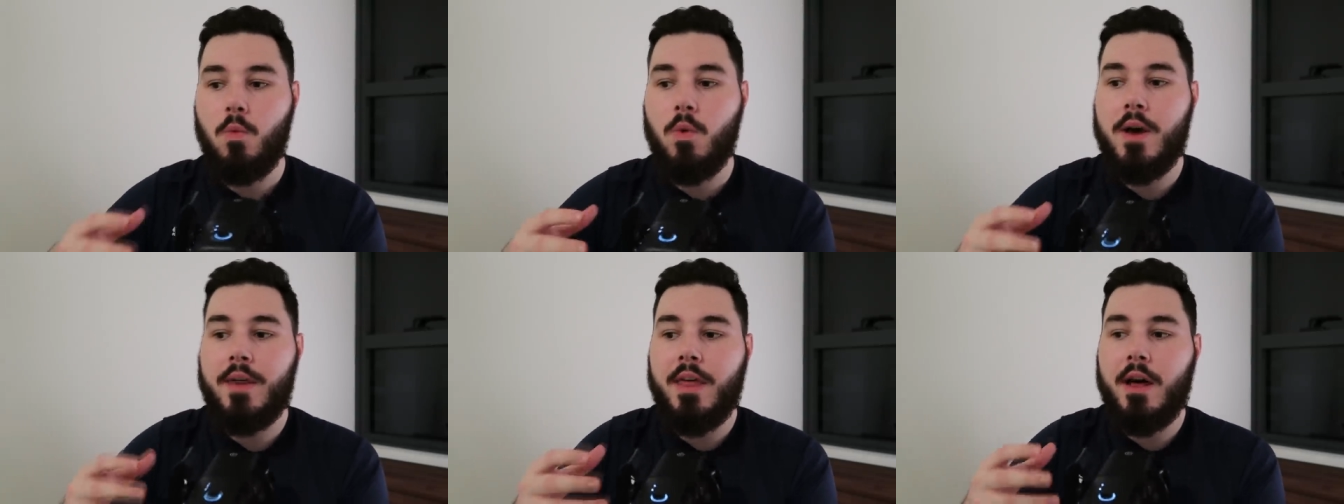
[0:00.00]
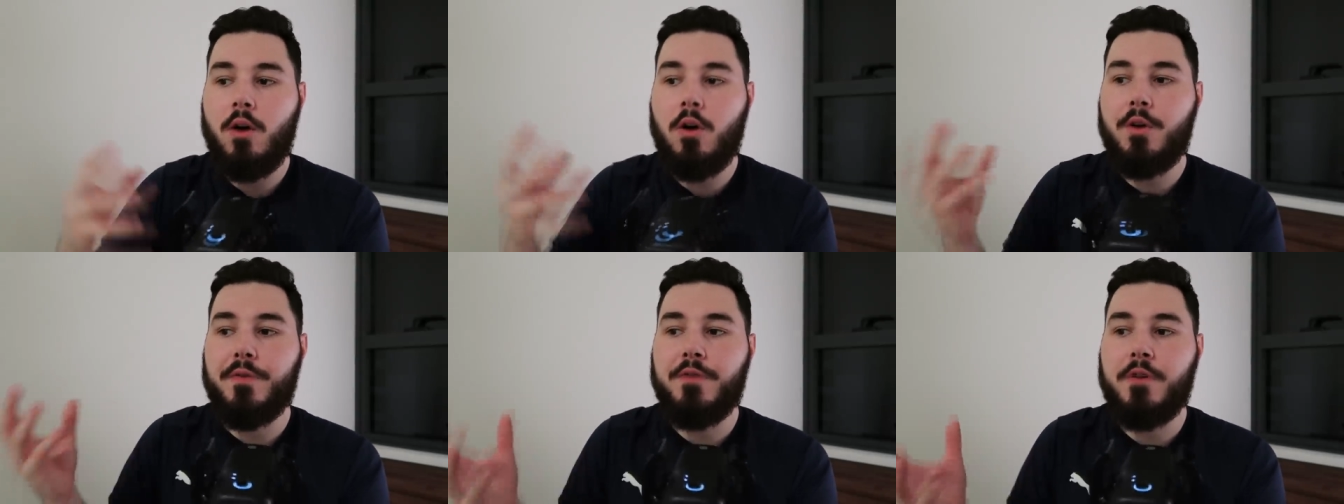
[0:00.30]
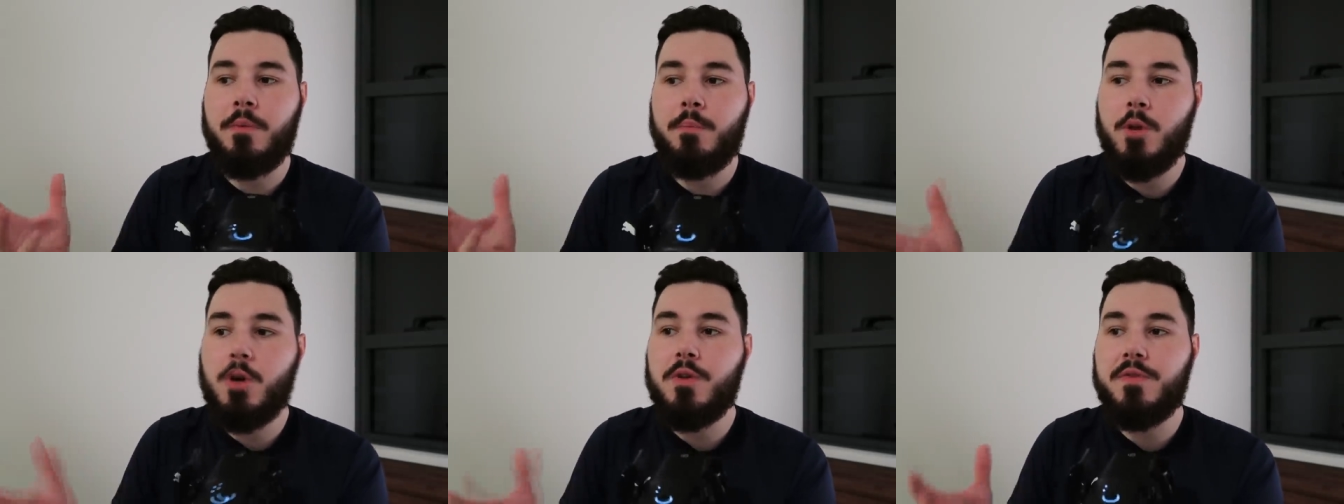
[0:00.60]
where they'll
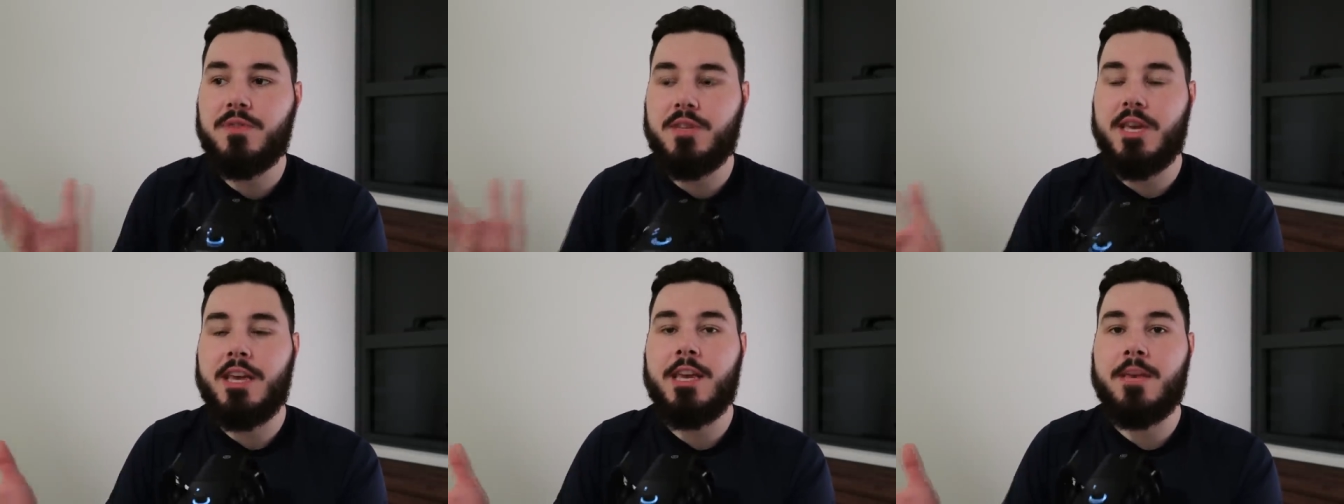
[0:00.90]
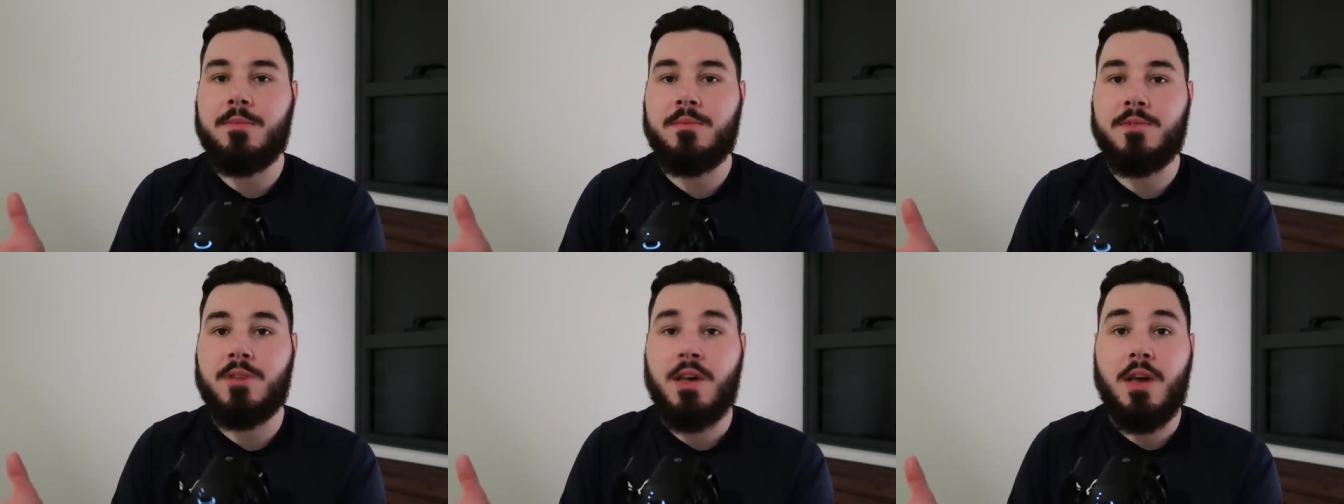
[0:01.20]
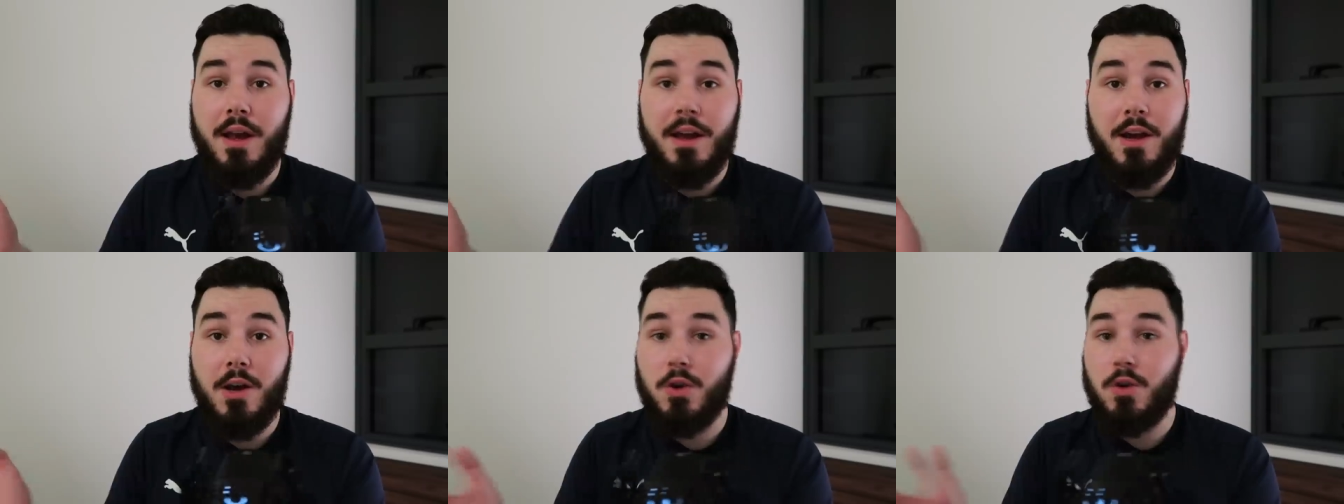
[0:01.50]
often move teams
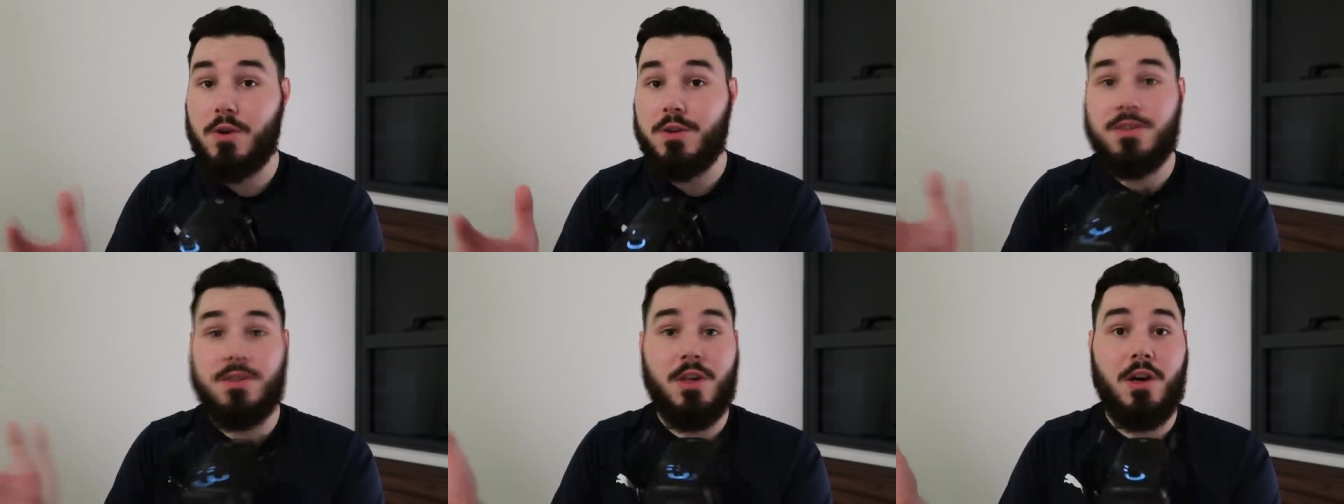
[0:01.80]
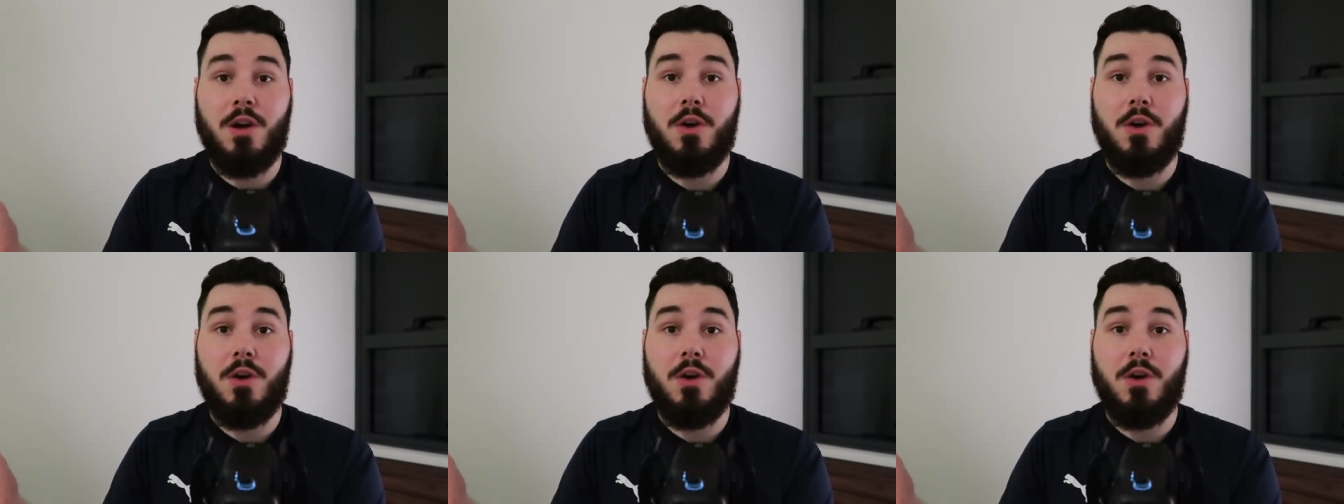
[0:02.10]
like across the